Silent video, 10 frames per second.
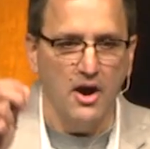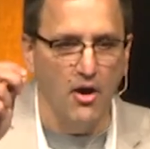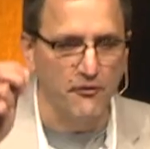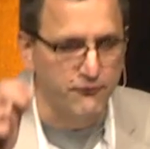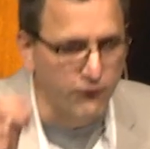
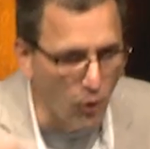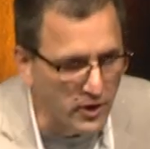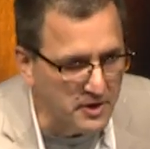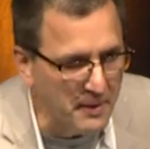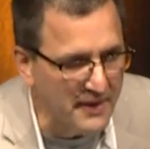
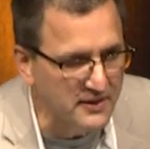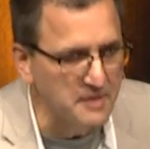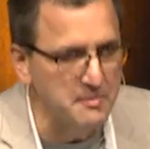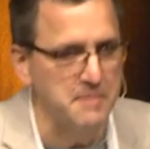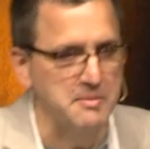afforded by the
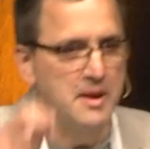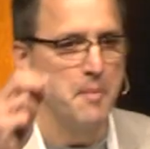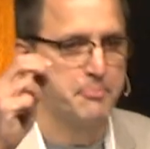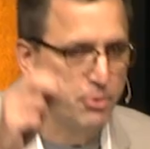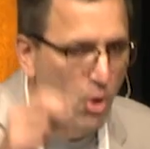commandment,
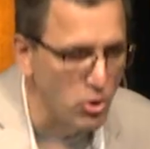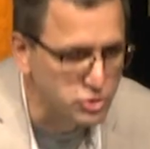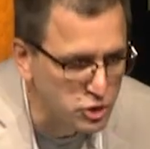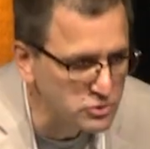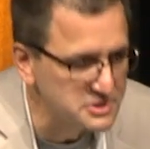
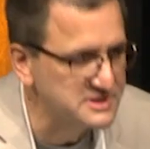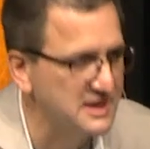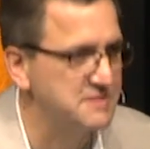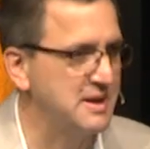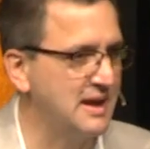produced
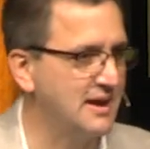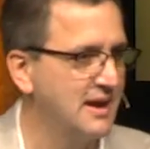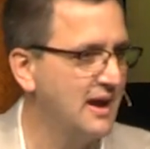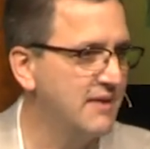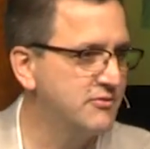in me
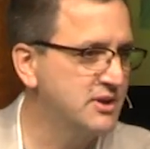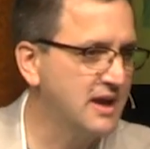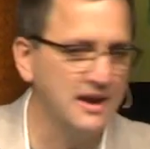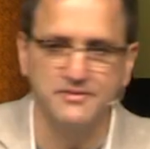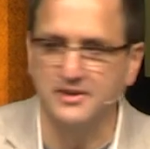every
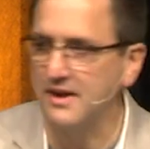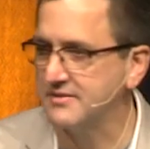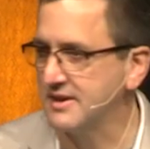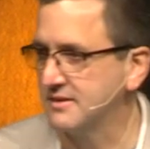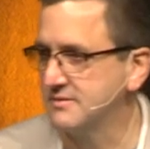kind of
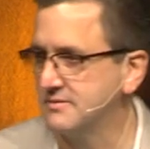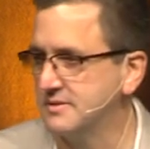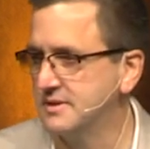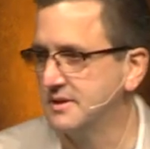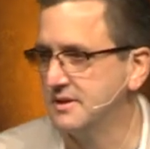coveting.
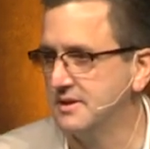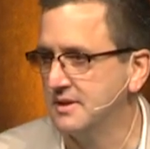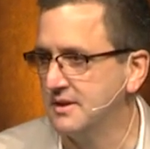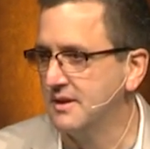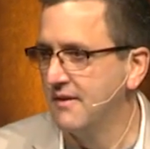
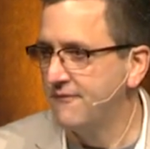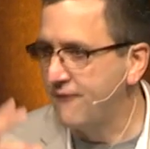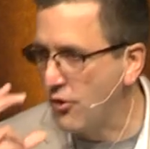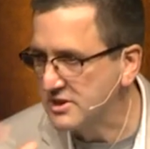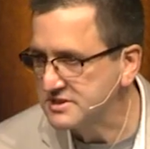
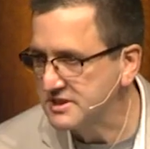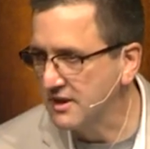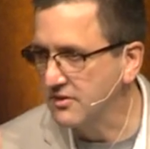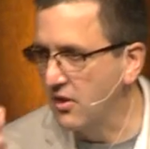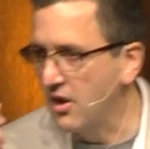Focusing on
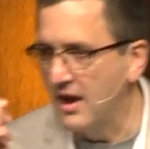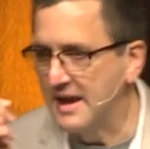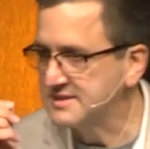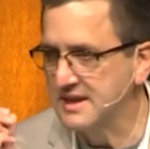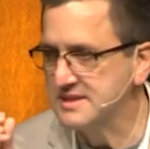the law
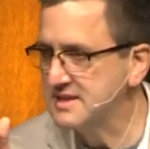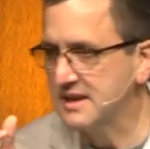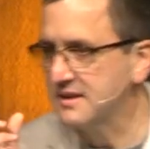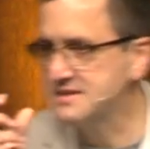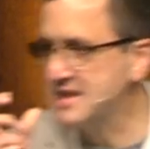as he
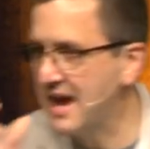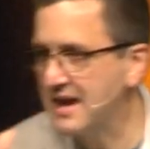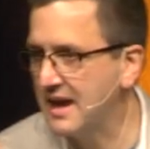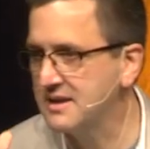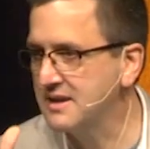did day
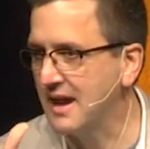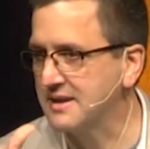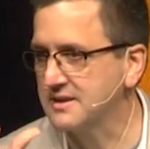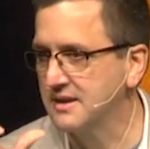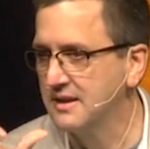and night.
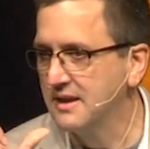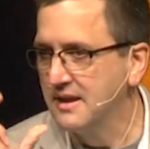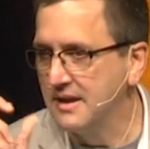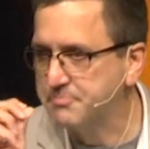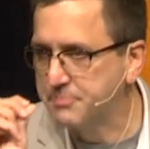
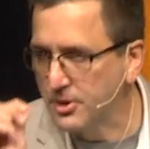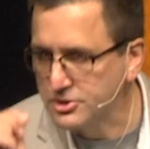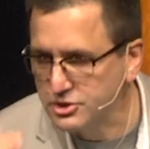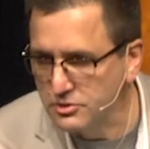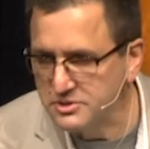It
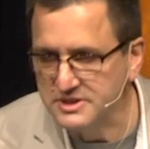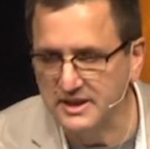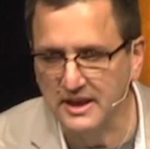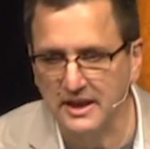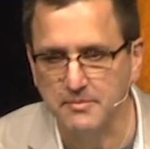produced in
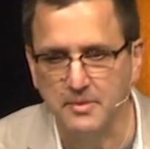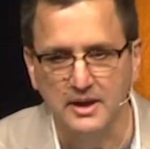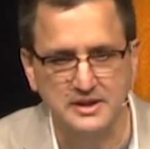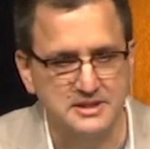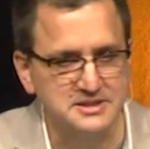him
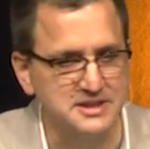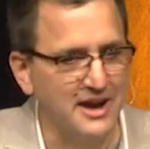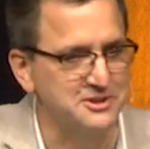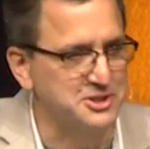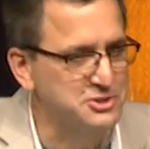a
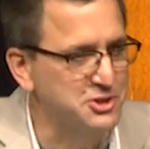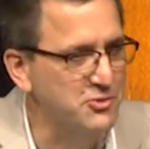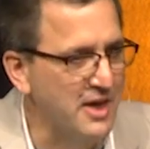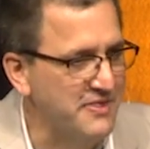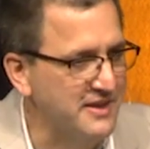desire to do
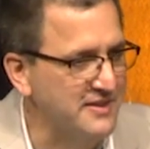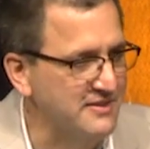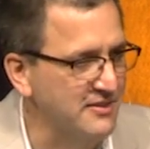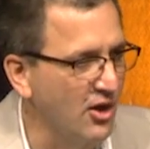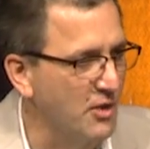that thing that
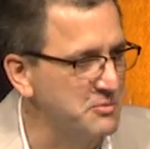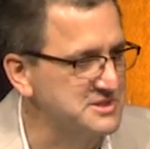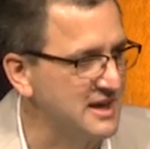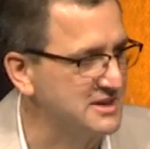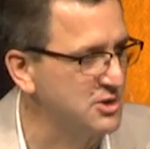the law was
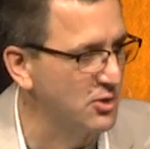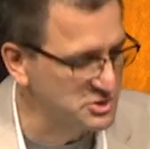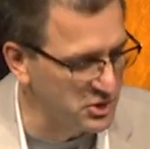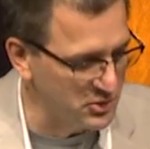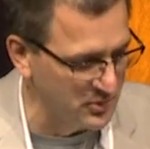saying don't
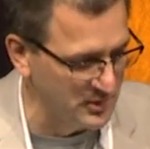do.